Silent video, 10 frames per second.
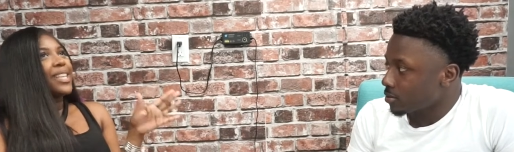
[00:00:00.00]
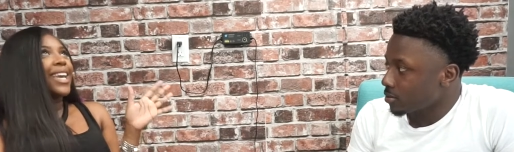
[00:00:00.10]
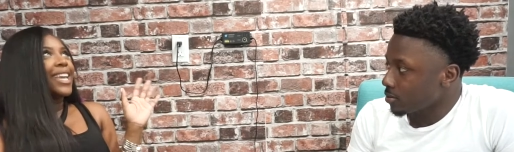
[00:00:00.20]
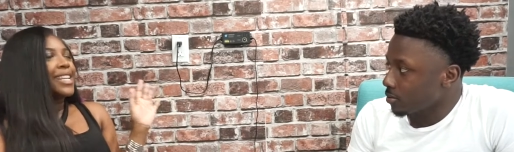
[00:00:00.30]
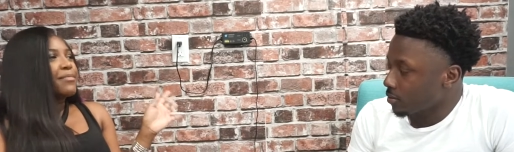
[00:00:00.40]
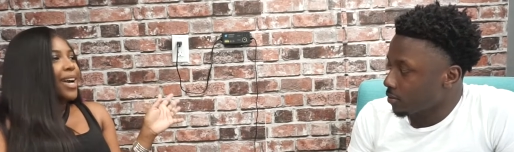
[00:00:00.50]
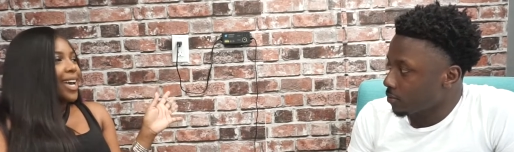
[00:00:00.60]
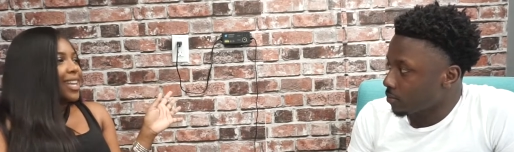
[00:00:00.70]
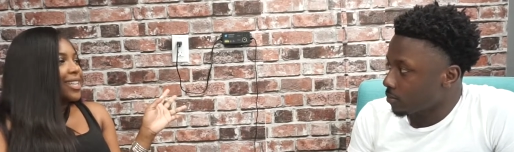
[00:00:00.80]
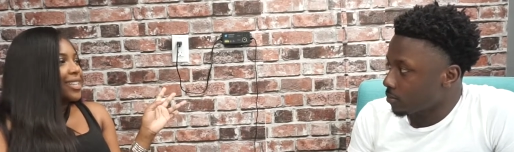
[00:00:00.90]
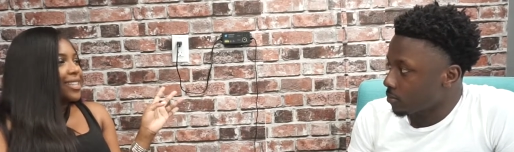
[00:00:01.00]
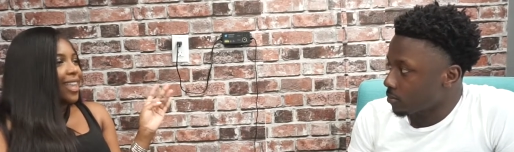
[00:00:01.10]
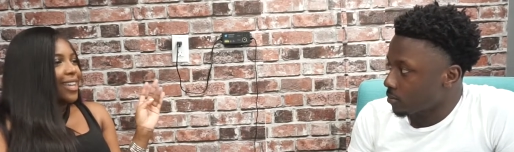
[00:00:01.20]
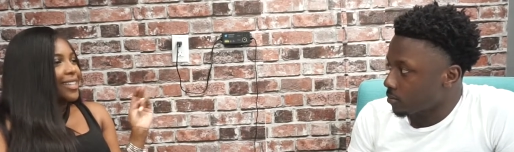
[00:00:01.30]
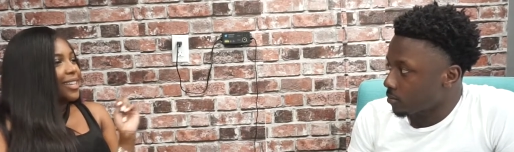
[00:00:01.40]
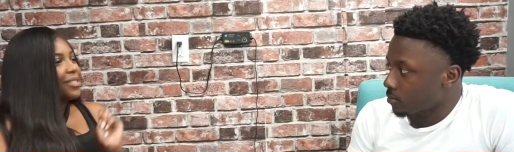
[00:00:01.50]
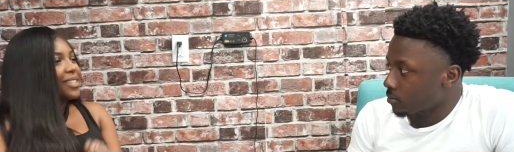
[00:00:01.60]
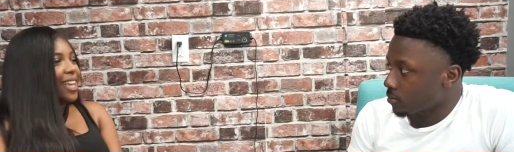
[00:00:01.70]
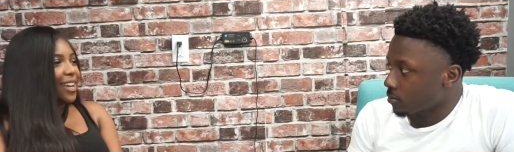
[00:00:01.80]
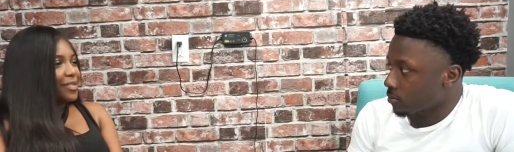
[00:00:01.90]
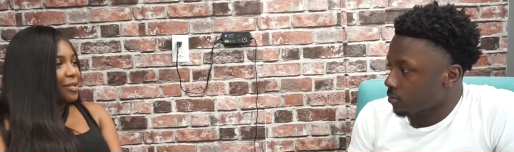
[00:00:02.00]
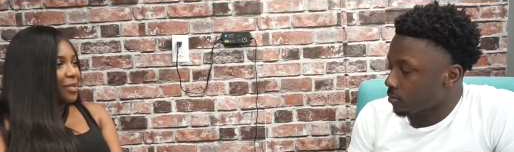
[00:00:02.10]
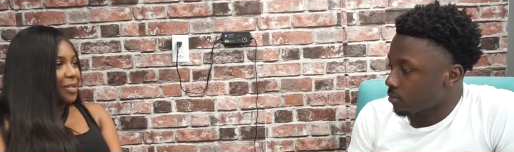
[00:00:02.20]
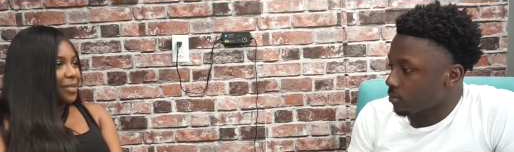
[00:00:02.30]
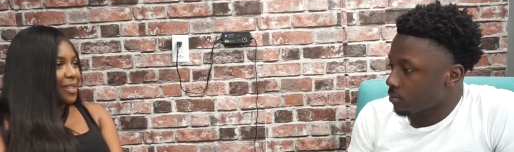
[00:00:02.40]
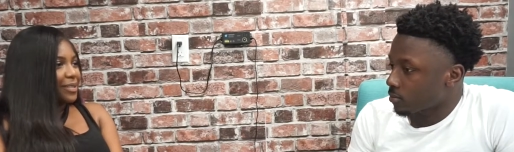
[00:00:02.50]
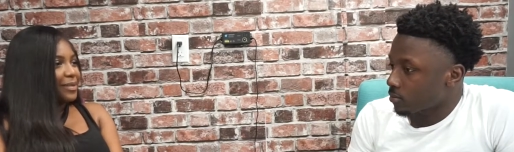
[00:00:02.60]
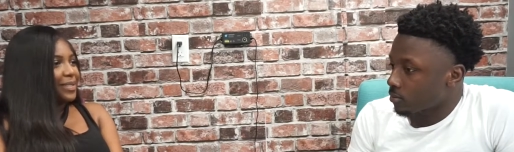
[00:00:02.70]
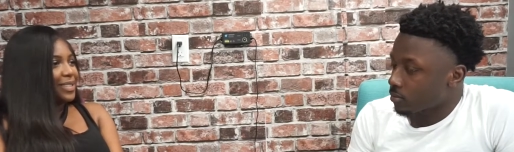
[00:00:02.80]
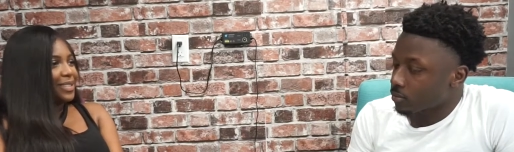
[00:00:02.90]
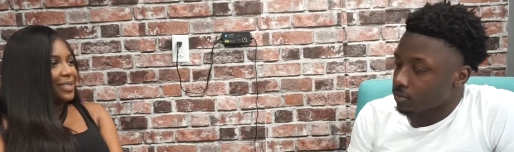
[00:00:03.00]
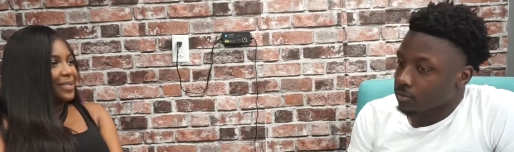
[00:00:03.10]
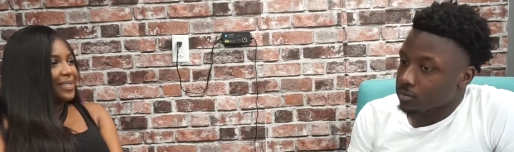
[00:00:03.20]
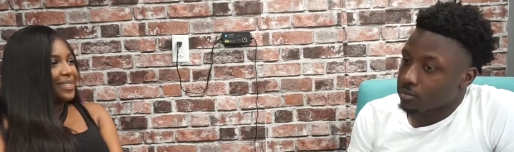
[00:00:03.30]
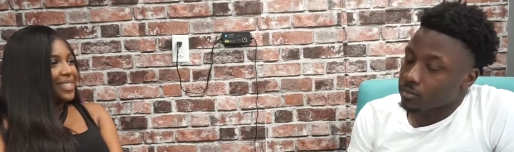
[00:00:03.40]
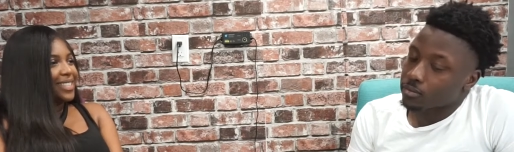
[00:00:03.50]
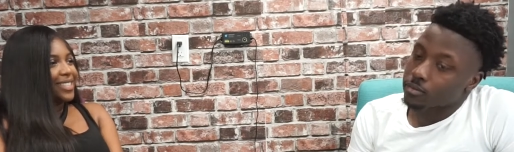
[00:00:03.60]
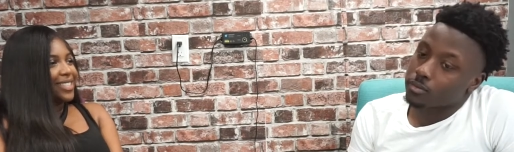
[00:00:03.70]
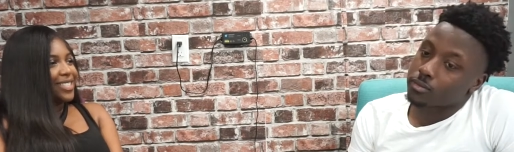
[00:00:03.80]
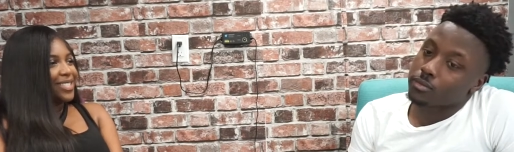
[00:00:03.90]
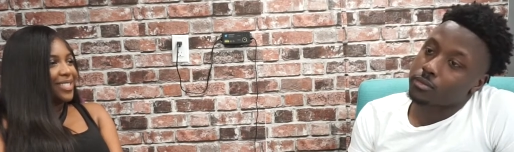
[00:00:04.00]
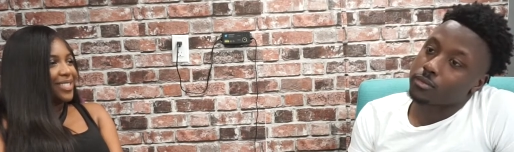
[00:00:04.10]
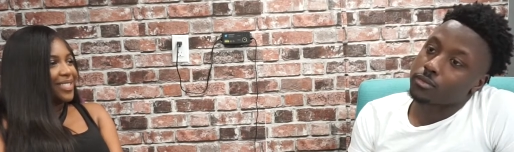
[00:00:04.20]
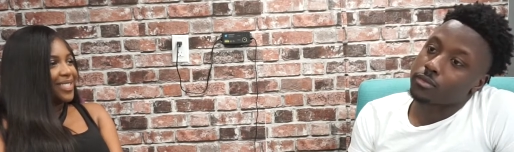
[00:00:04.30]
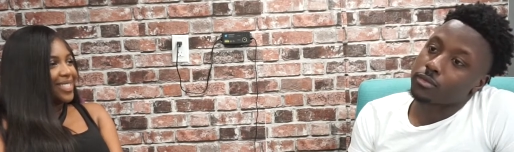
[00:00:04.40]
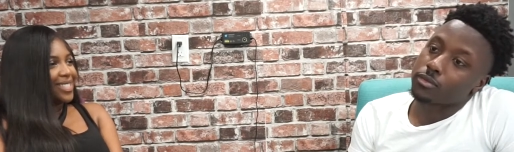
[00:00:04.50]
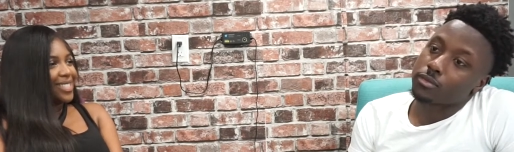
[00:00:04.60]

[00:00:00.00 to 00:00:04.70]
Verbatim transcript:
Speaker 1: anybody, like dead or alive, to work with, who would you choose.